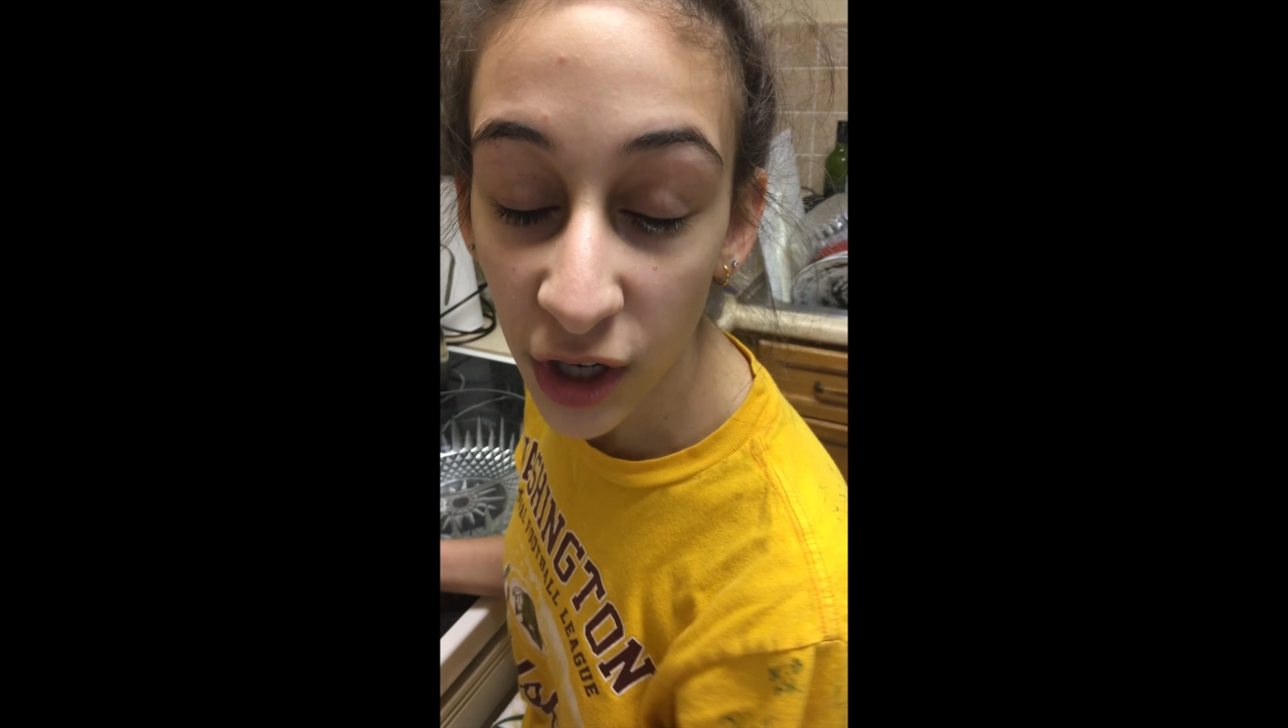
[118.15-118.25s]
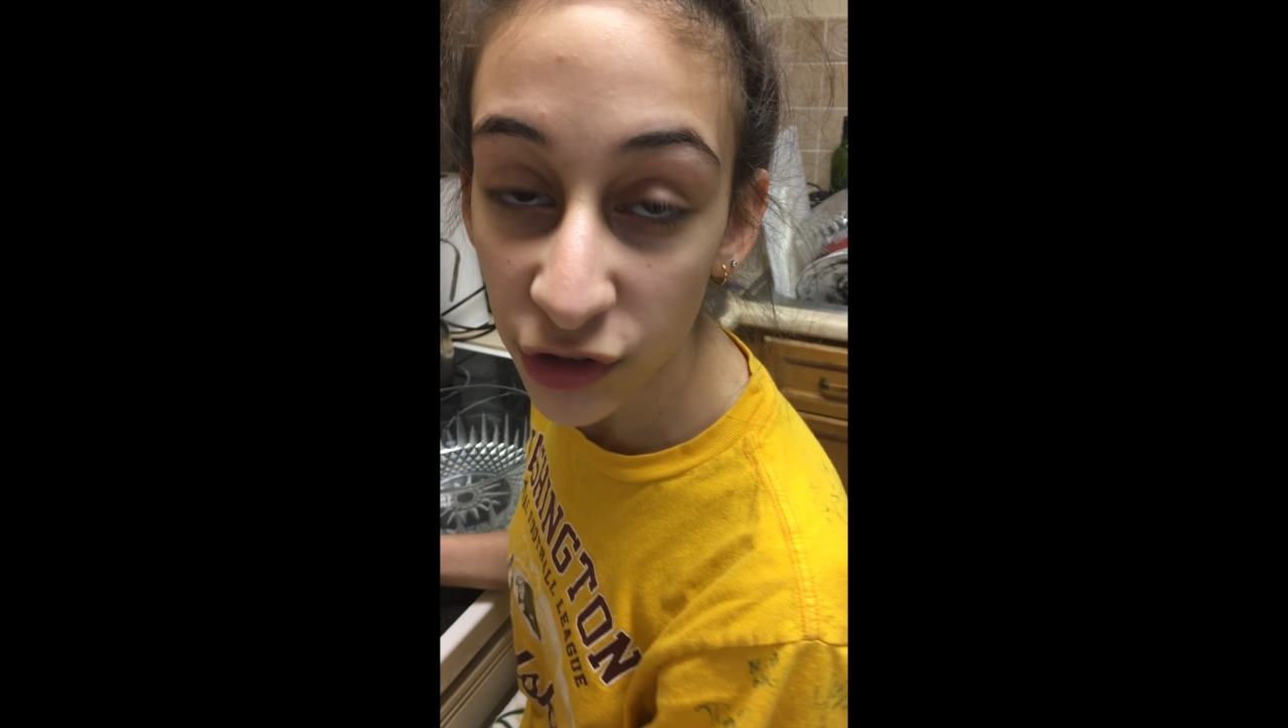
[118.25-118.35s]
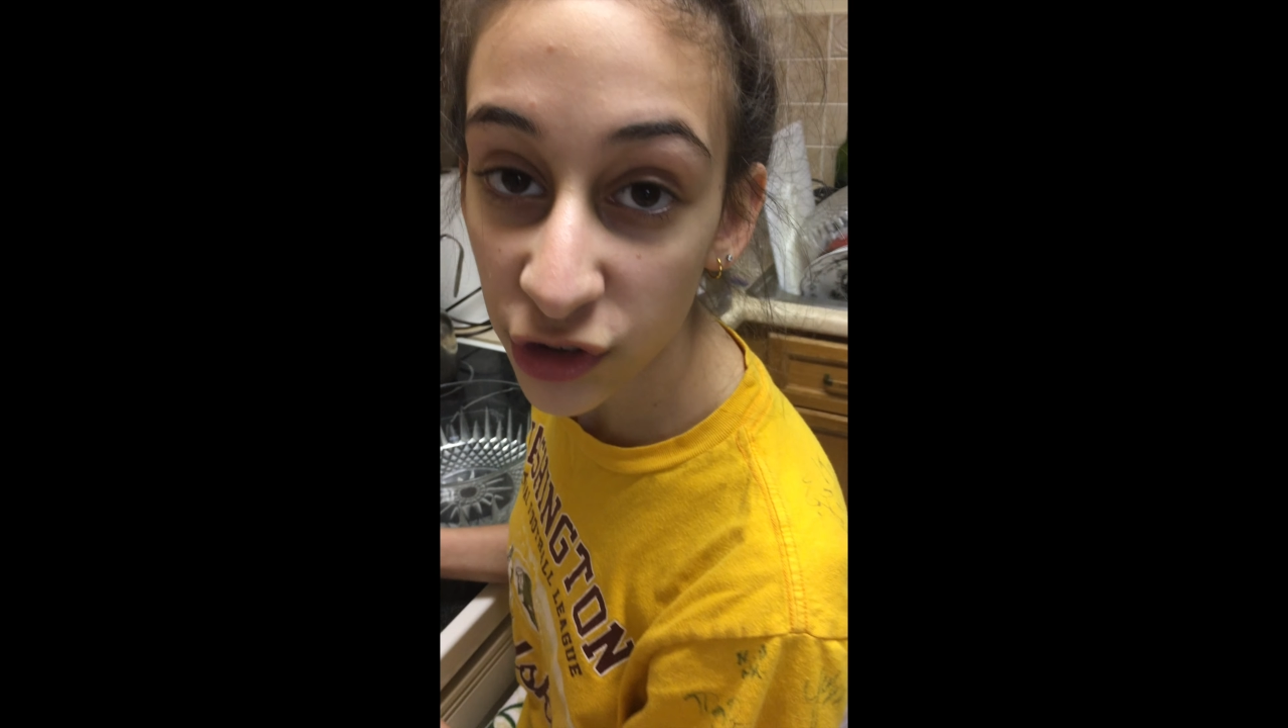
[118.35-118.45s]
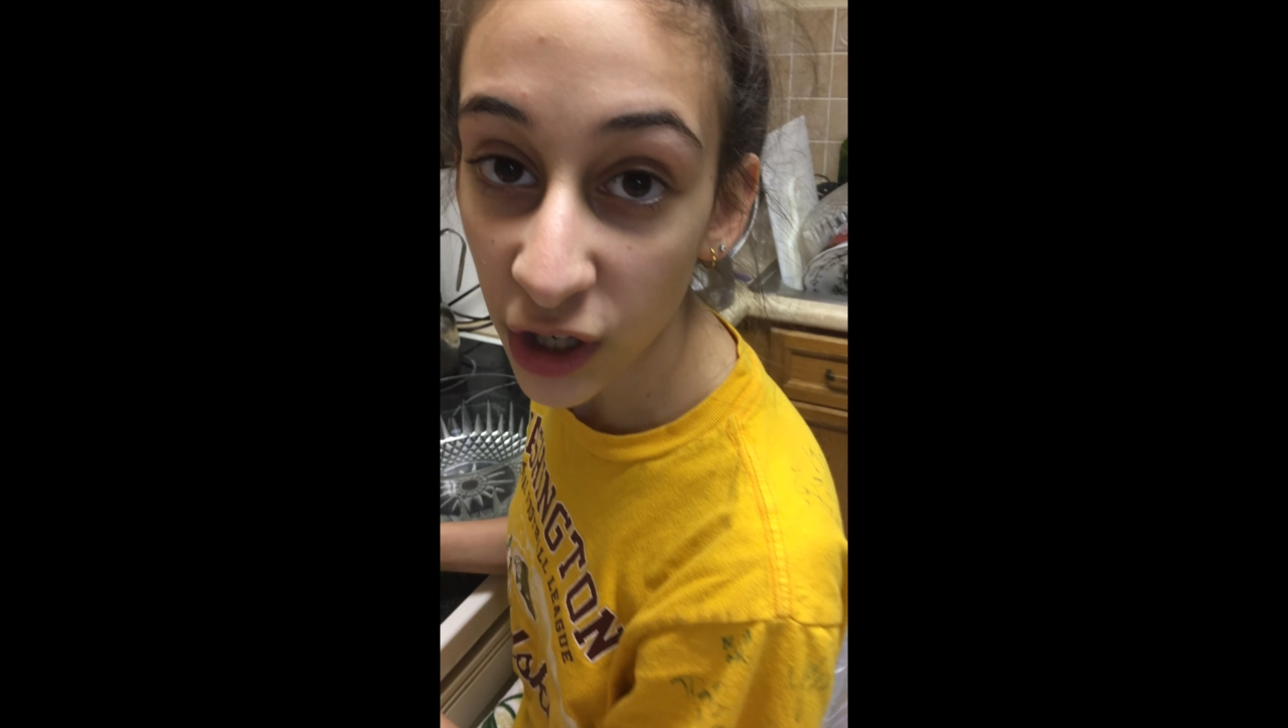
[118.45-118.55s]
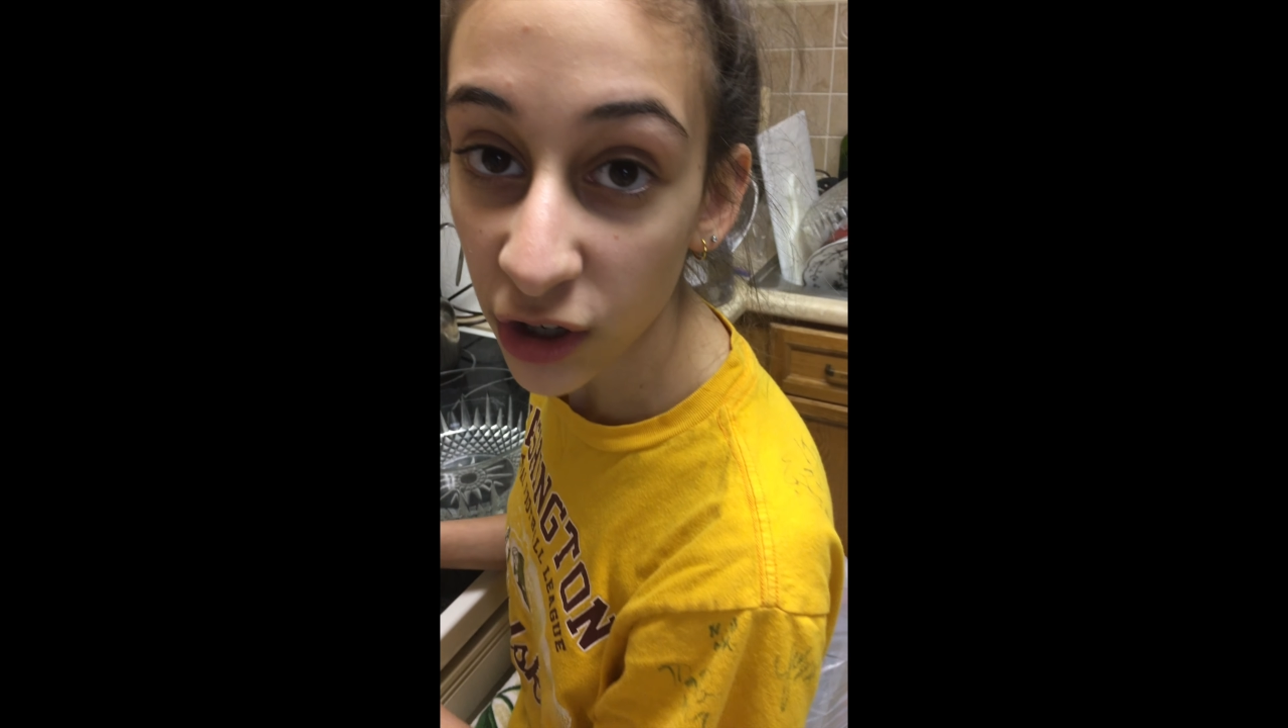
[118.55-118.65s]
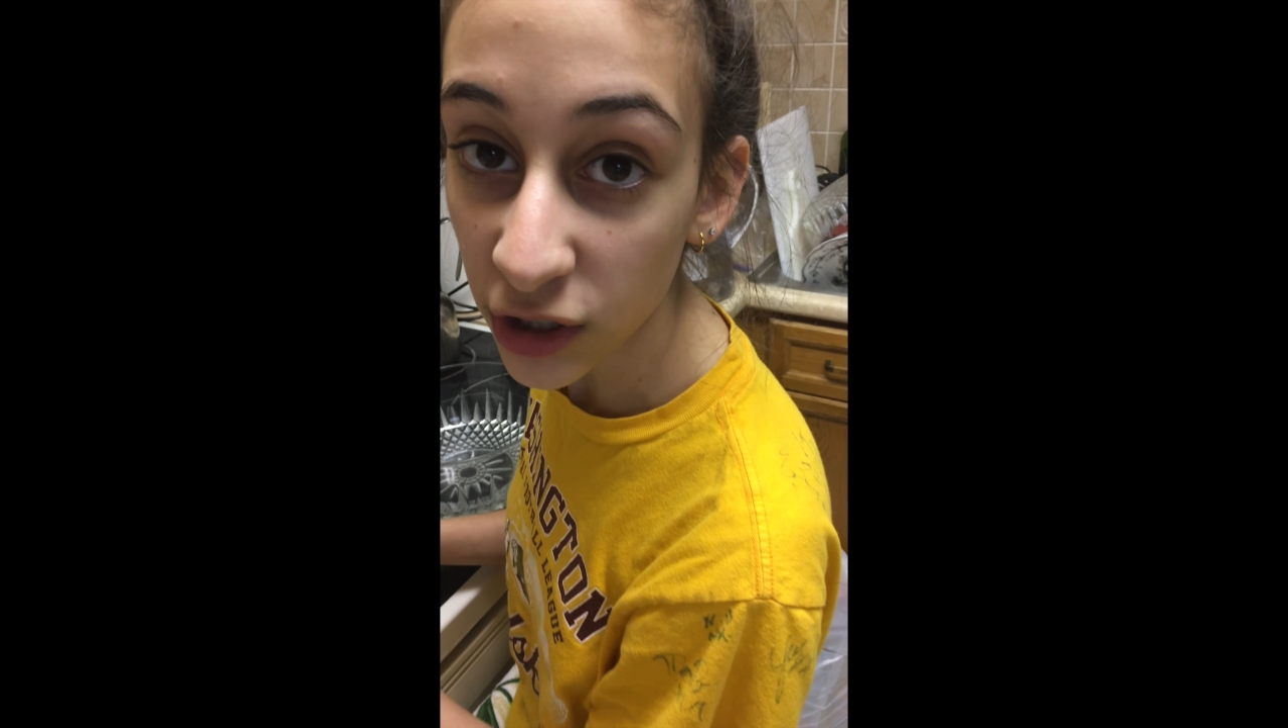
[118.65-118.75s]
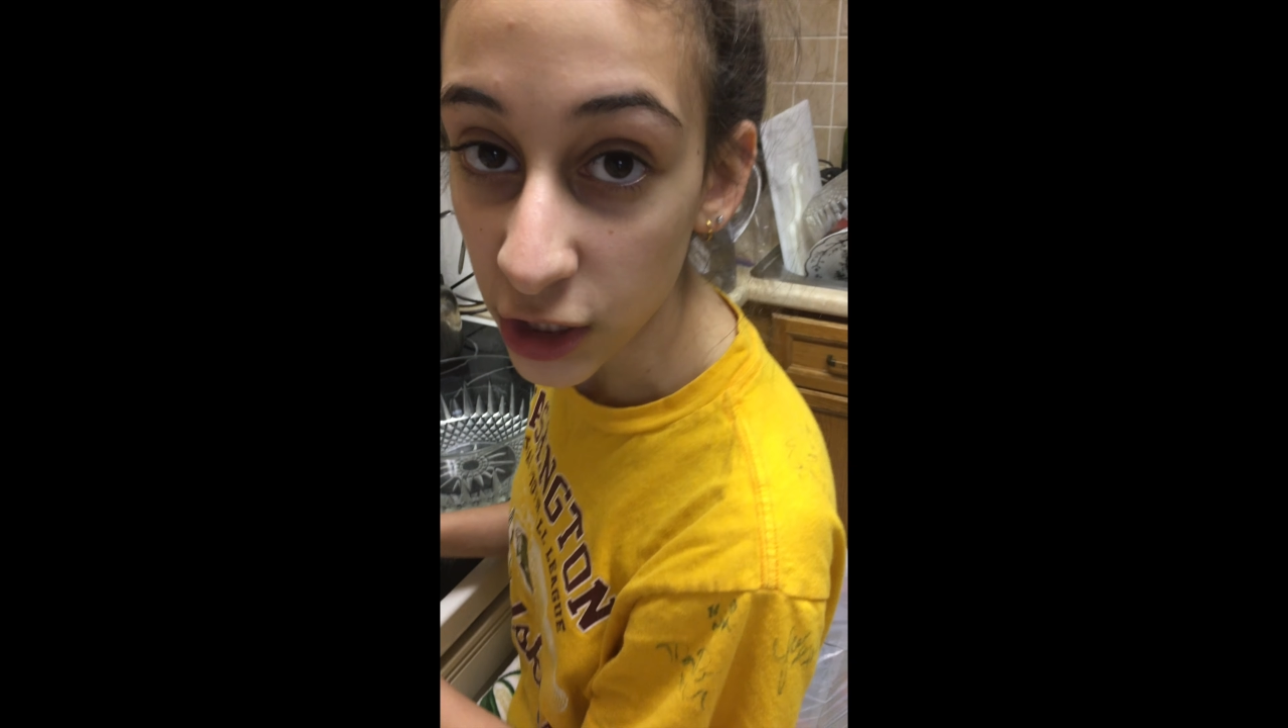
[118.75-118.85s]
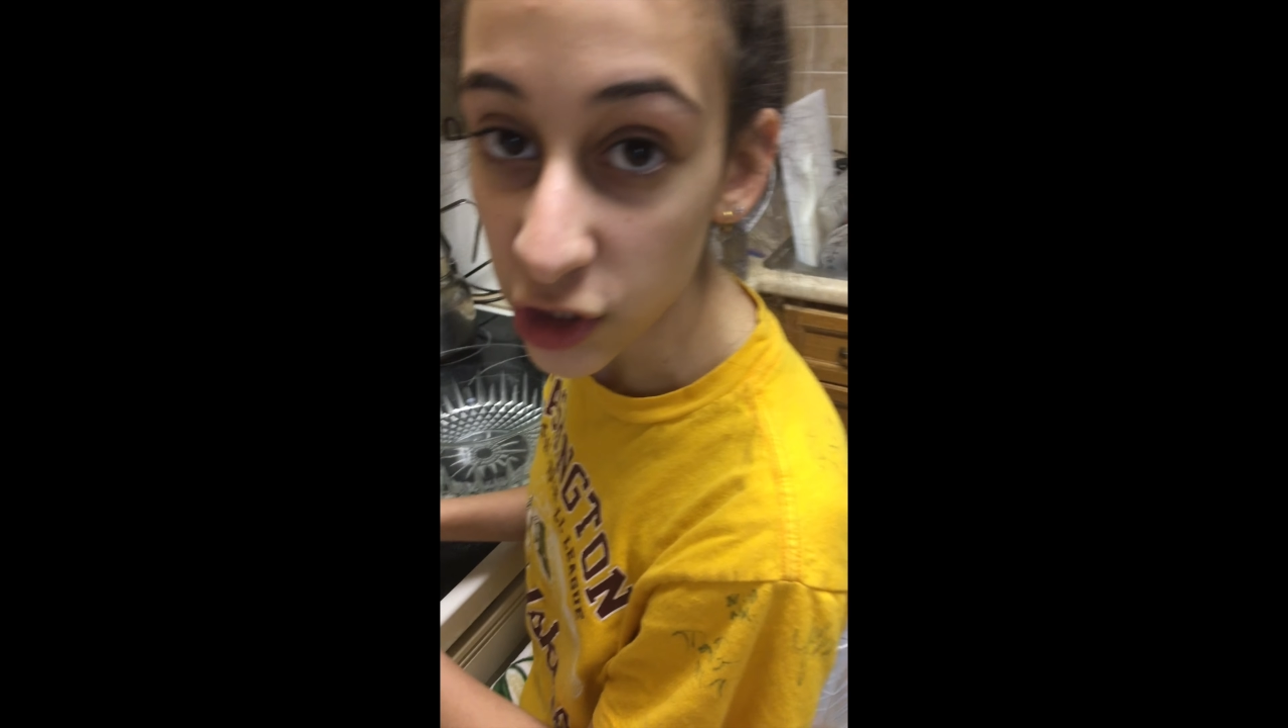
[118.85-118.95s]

nonstick cookie